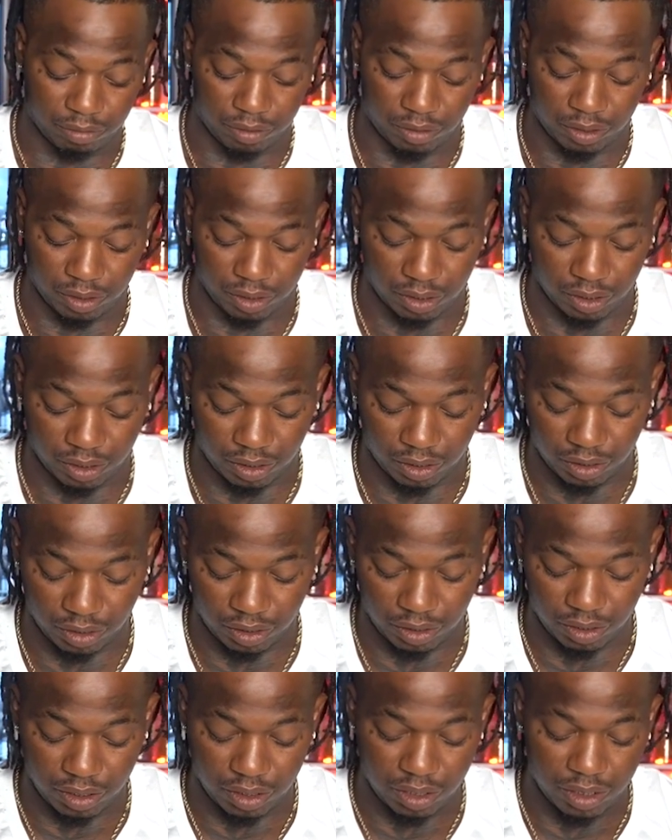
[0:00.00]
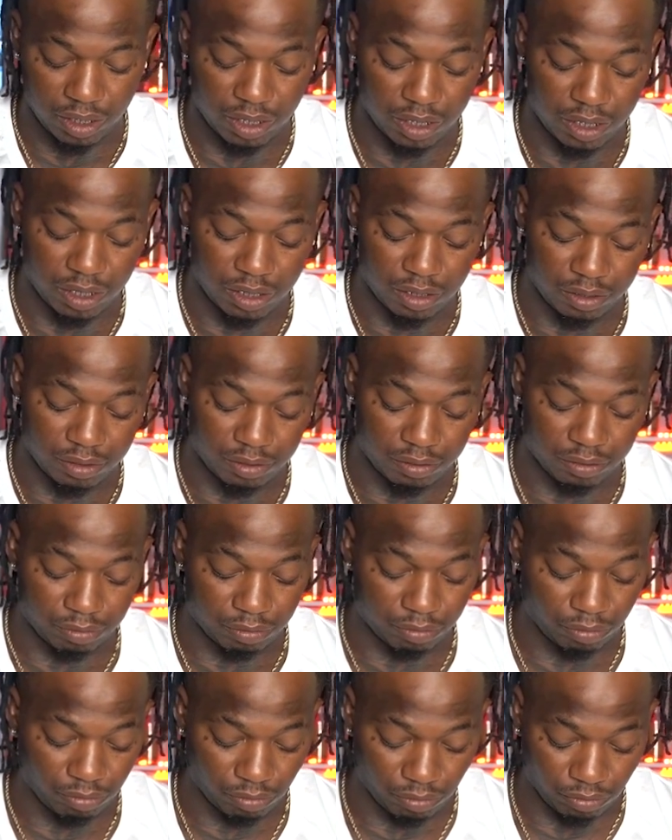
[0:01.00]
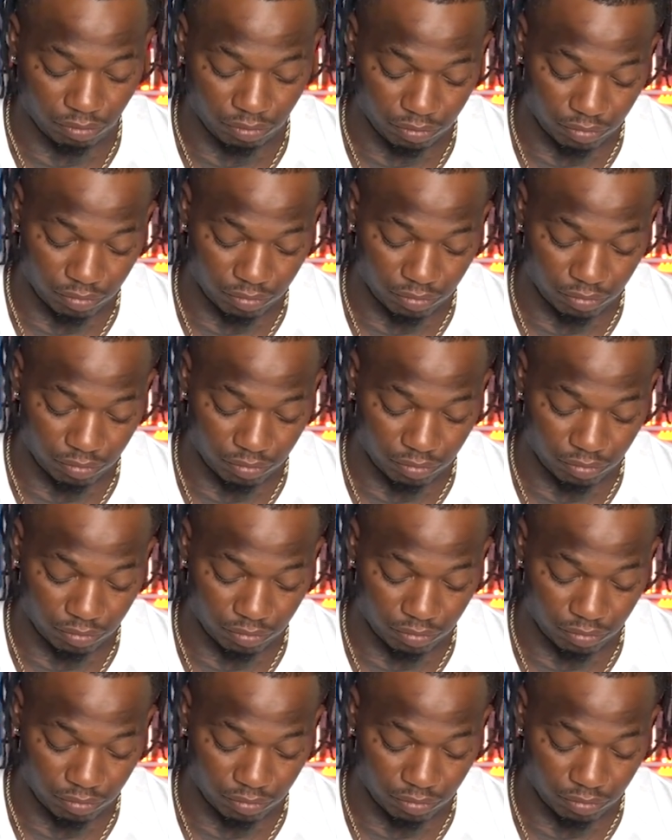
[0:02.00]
Nobody speaks.